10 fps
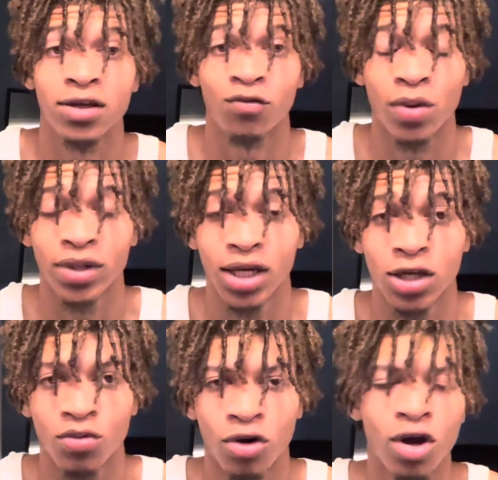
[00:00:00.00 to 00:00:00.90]
of women that he
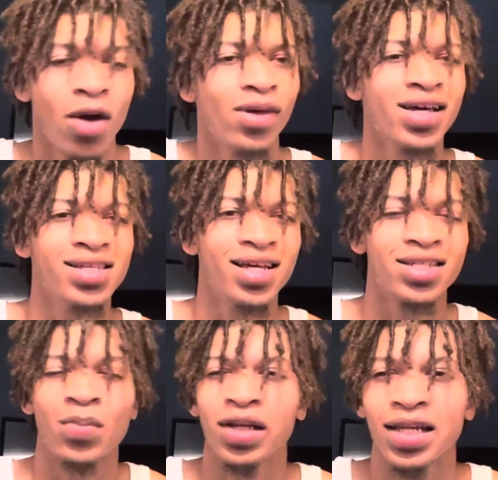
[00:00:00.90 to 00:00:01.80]
want. Because he
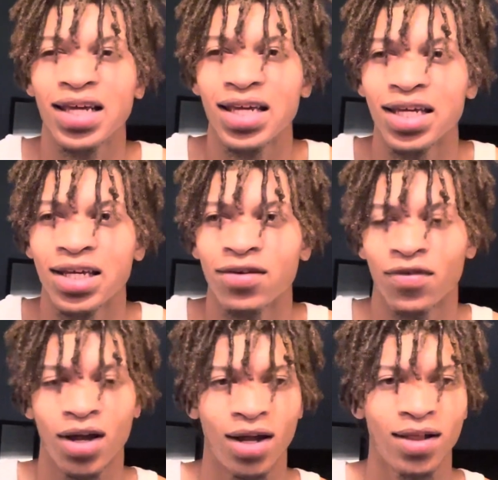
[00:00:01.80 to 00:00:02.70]
doesn't believe
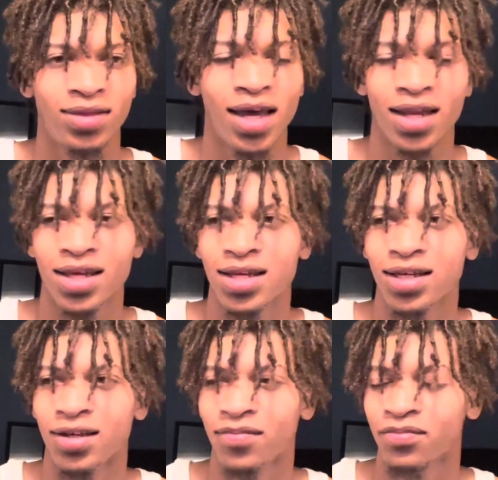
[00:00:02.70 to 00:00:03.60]
that he
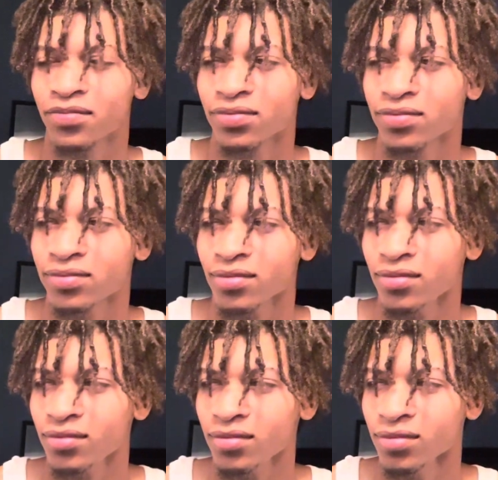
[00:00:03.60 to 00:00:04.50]
can
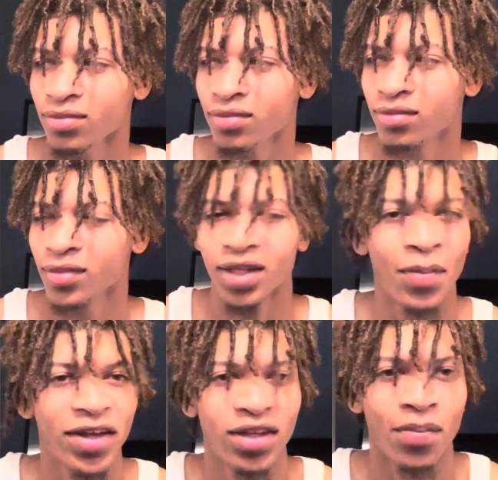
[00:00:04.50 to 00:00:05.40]

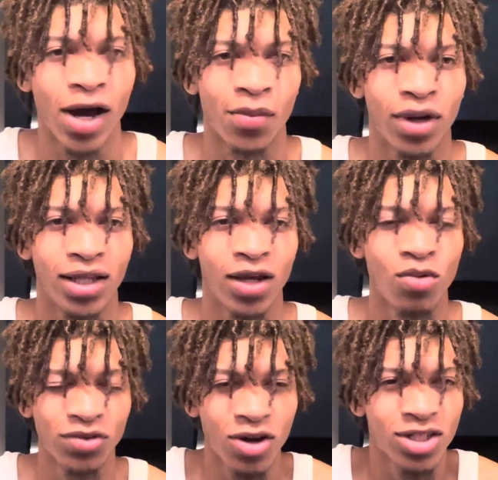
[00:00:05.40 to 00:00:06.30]
make the amount of money that he
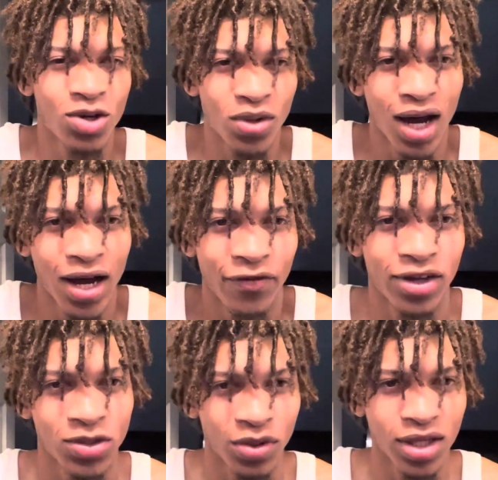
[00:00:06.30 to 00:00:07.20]
want. There is no
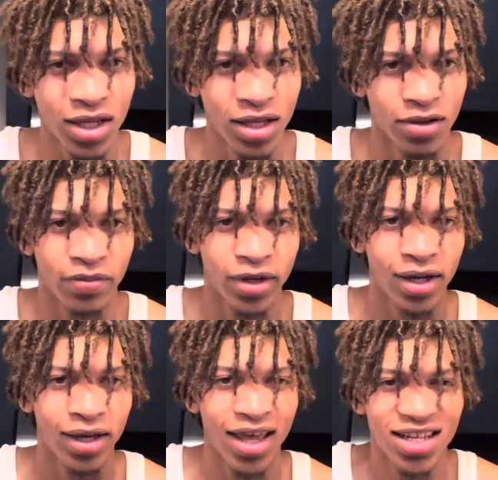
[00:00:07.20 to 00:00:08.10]
confidence within him.
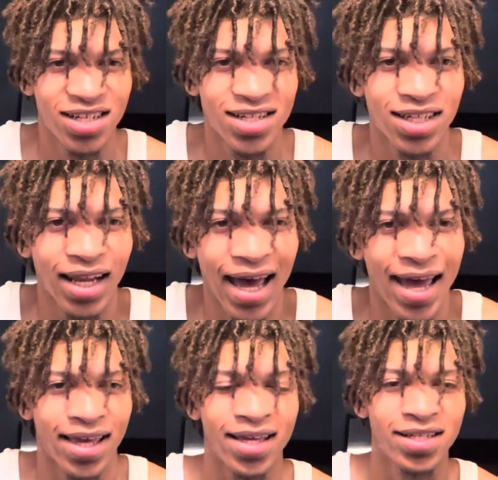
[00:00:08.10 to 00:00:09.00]
It's just
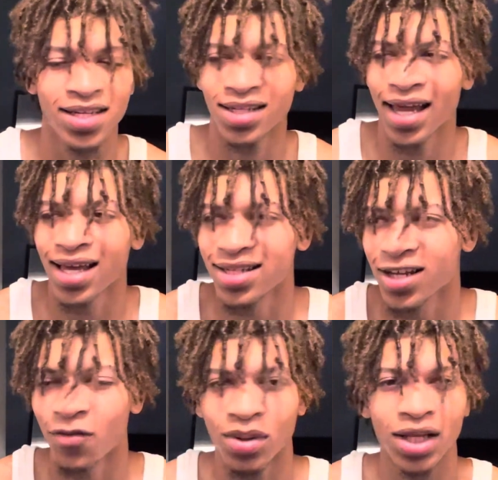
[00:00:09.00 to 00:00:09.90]
lack of
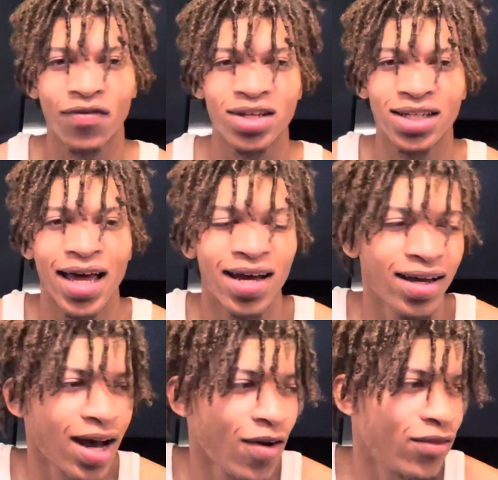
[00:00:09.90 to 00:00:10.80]
self-belief. It's lack of
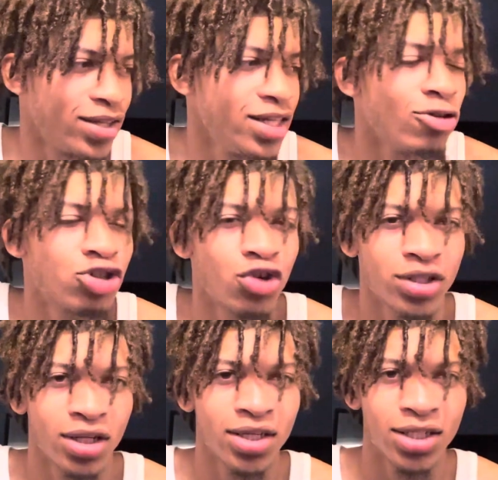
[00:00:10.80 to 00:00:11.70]
confidence. He don't trust
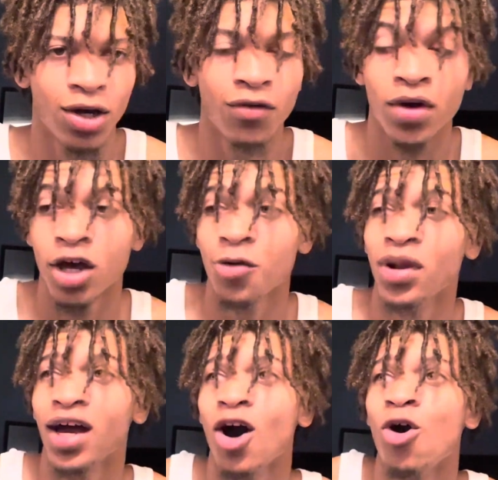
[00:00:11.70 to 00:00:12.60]
in himself. He be
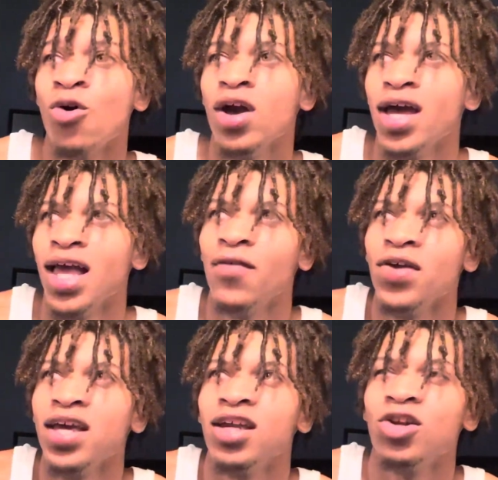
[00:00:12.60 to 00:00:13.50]
like, oh, if
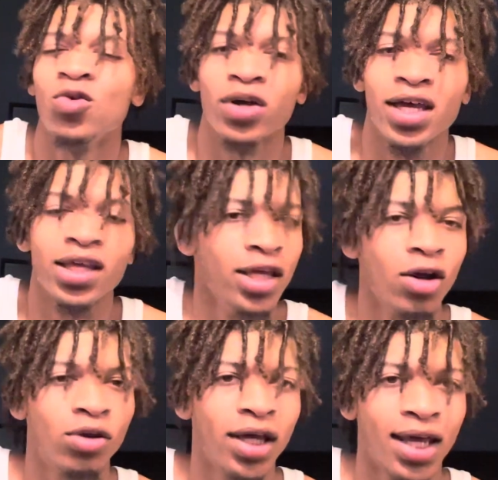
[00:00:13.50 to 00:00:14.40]
he can do it, he
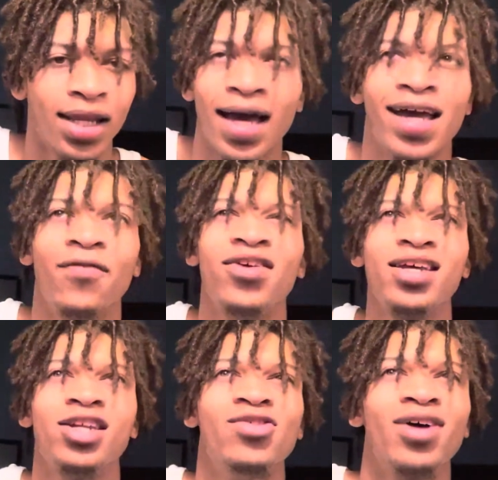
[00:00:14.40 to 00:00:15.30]
don't look at it like, if he
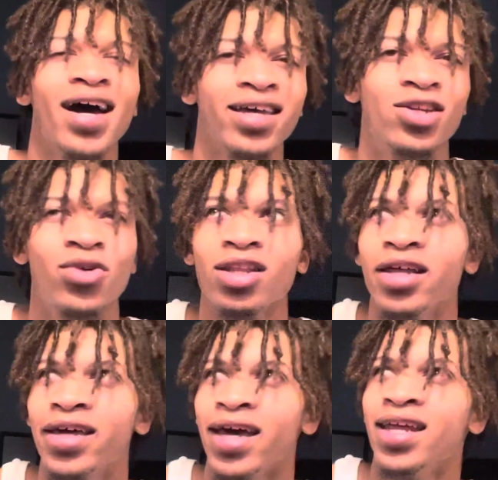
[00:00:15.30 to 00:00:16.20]
can do it, I can do it. He
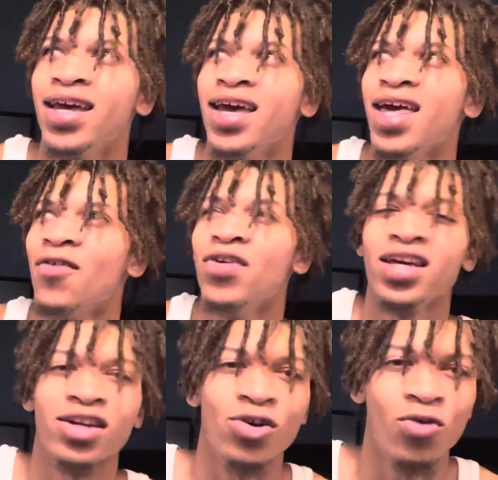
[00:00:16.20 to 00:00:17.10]
look at, if he
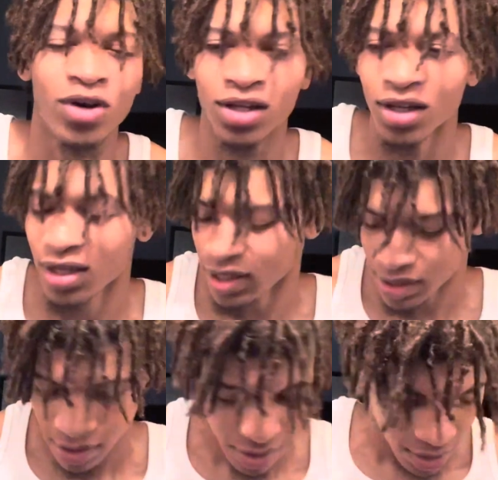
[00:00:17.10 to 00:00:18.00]
can do it,
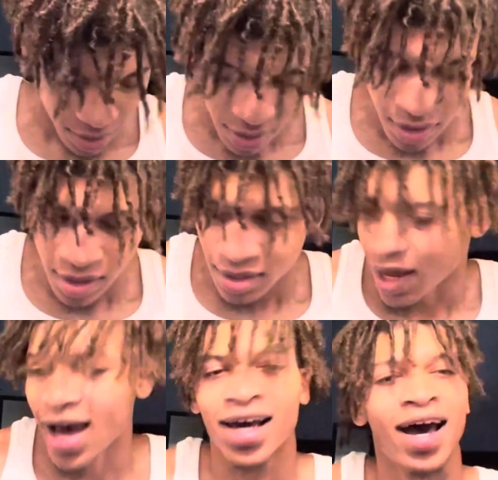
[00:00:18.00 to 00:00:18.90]

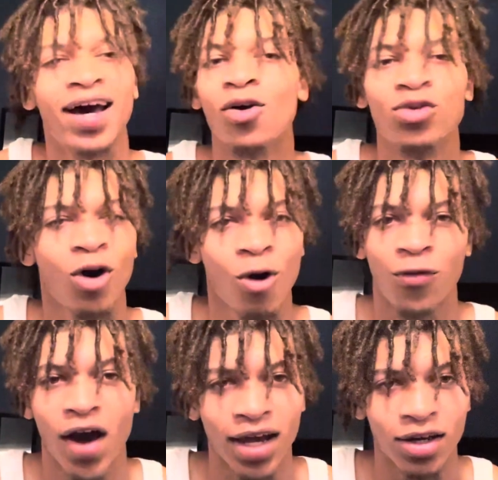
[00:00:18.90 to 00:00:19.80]
I don't know if
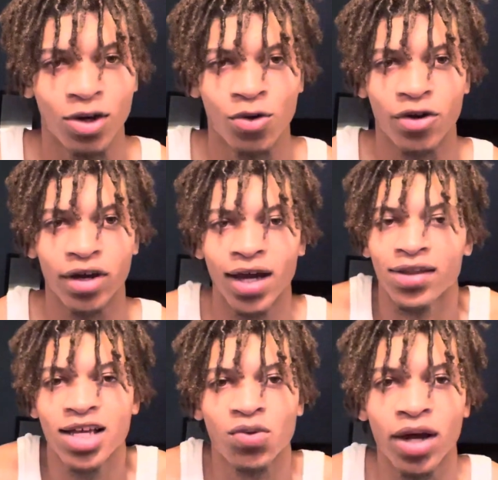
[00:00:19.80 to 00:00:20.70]
I can do it. And
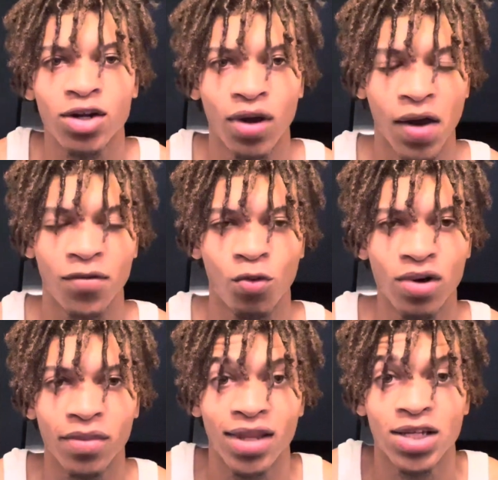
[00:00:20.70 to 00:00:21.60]
that's why he don't have no
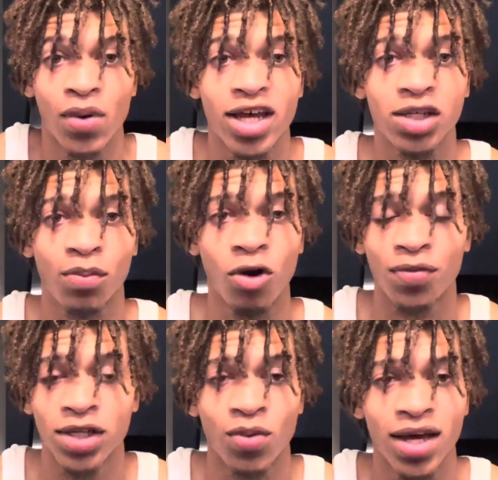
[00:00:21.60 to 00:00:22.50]
women. That's why he's broke.
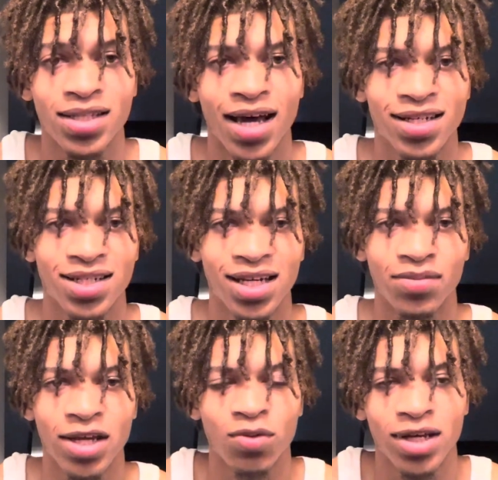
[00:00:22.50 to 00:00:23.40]
That's why he's out of shape.
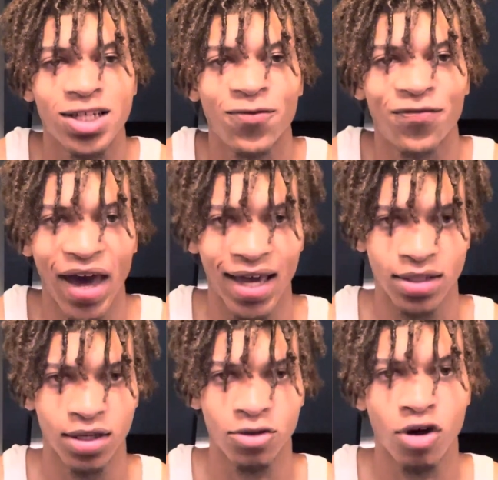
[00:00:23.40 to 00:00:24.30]
That's why he's
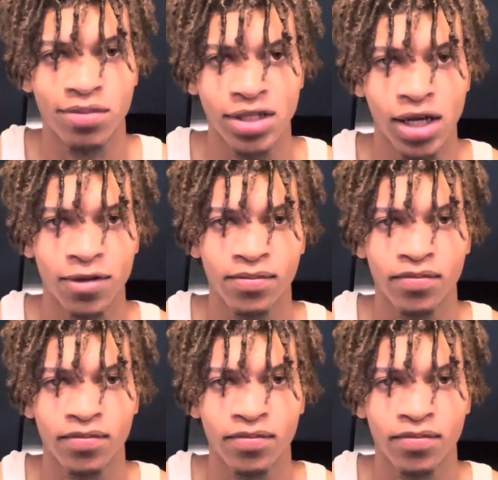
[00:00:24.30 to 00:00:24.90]
fat. You know what I'm saying?